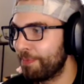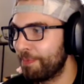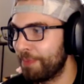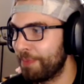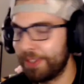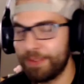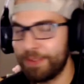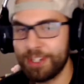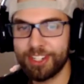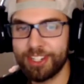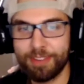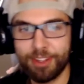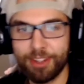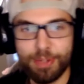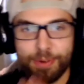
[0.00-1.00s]
But let me just talk
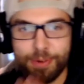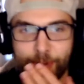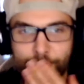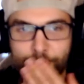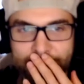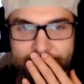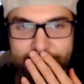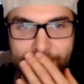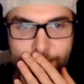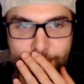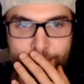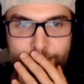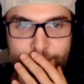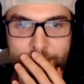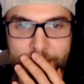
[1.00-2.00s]
about Jimmy Rollins'
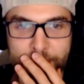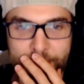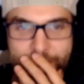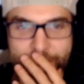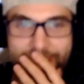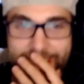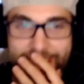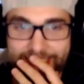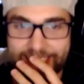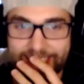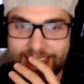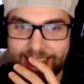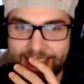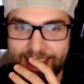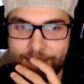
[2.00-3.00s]
numbers real quick.
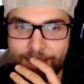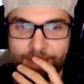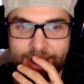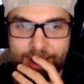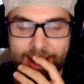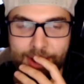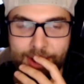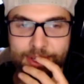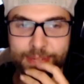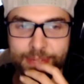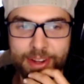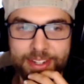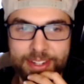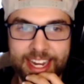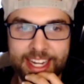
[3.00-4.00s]
I know this is
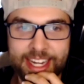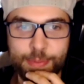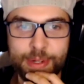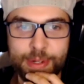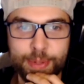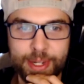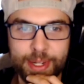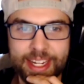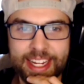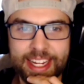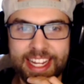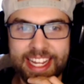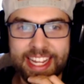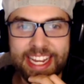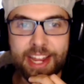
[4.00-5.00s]
about Dansby, but
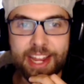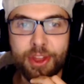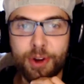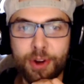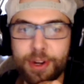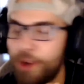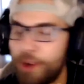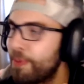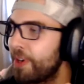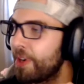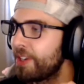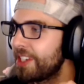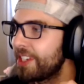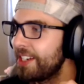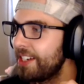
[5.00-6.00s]
he had 30 home runs
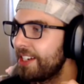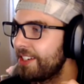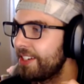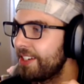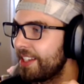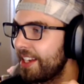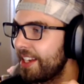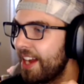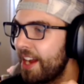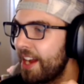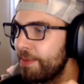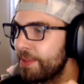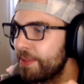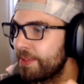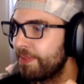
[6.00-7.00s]
that year. That guy
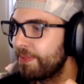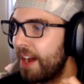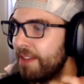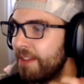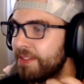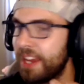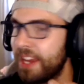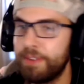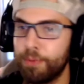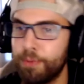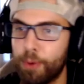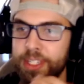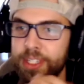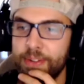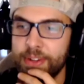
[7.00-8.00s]
was 5'7",
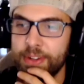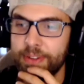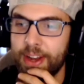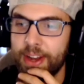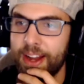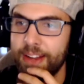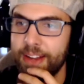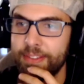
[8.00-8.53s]
175.